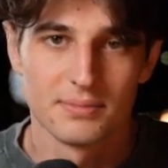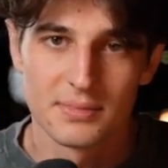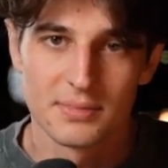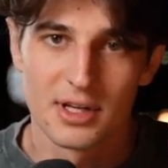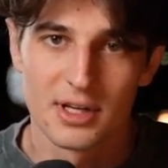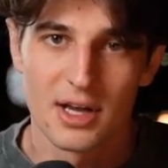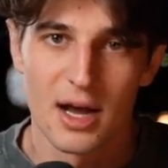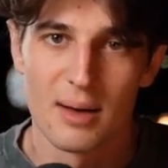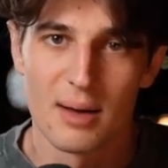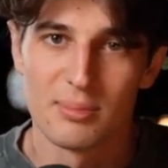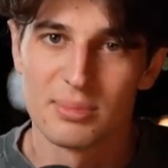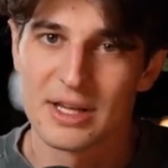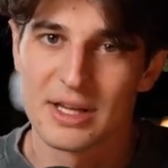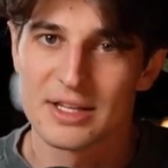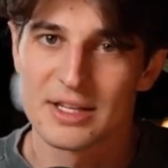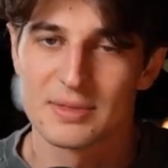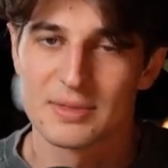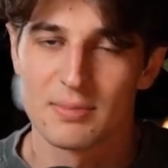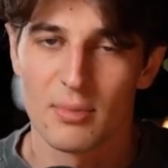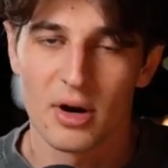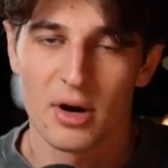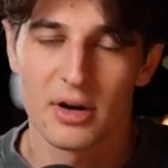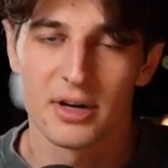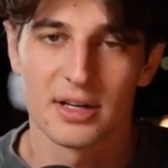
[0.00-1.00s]
complex
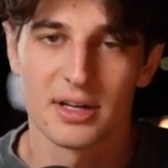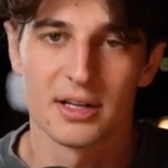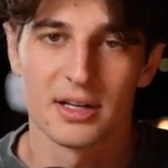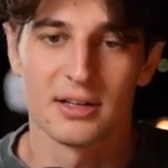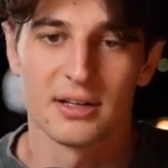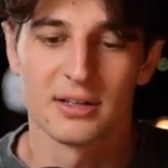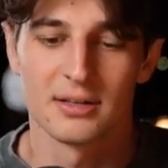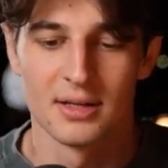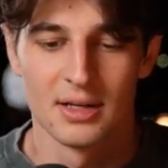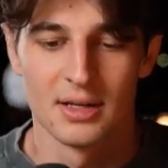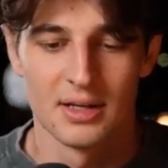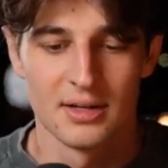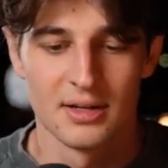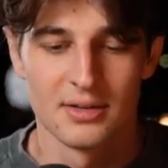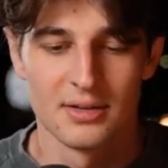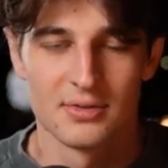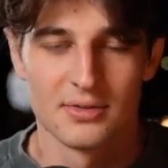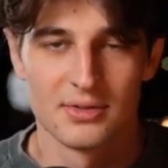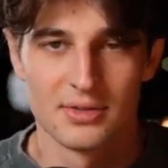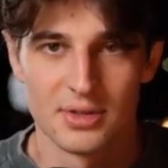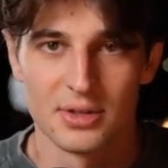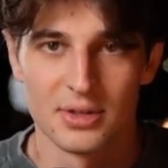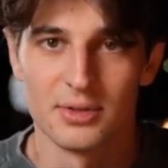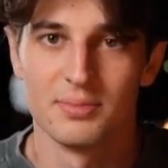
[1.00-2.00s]
marketing
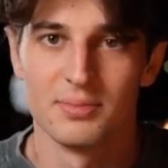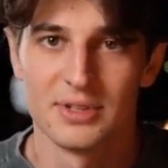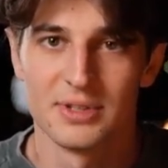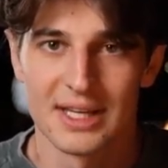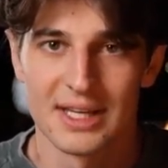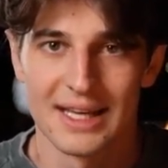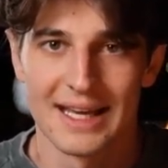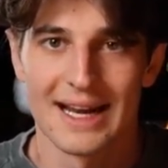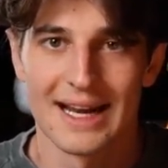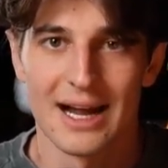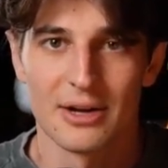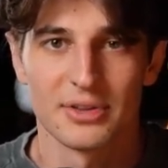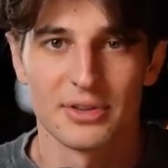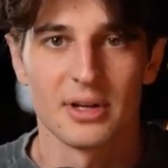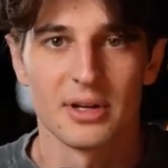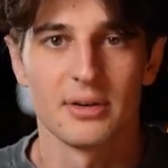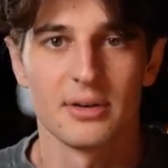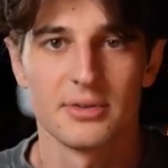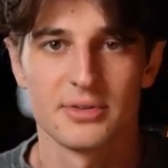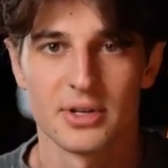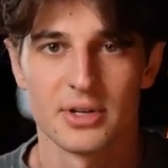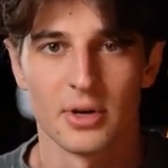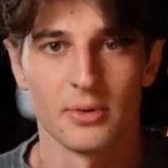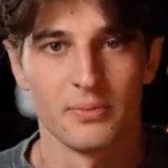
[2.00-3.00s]
to get out
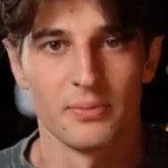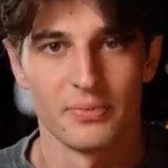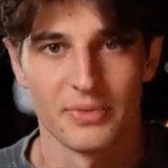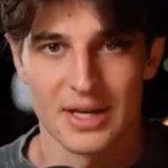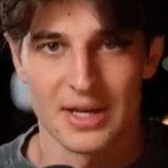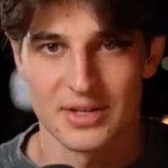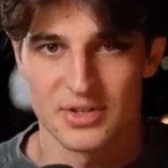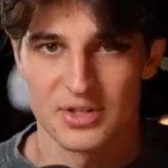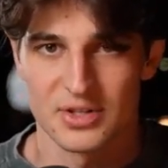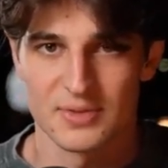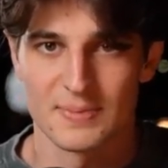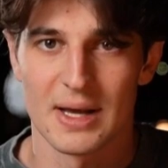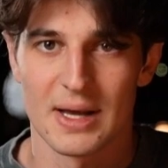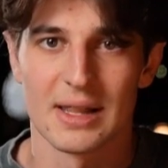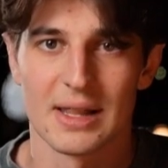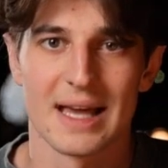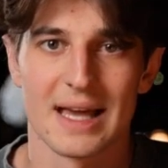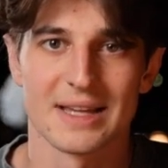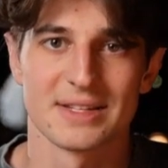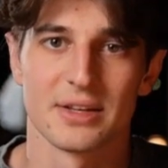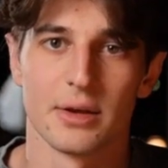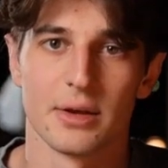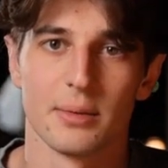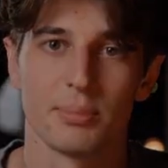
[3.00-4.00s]
there. So that's just my
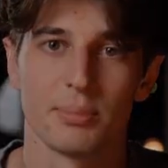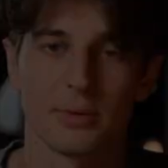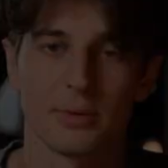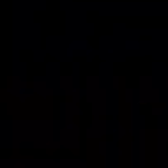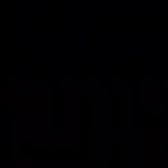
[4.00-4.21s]
last tip.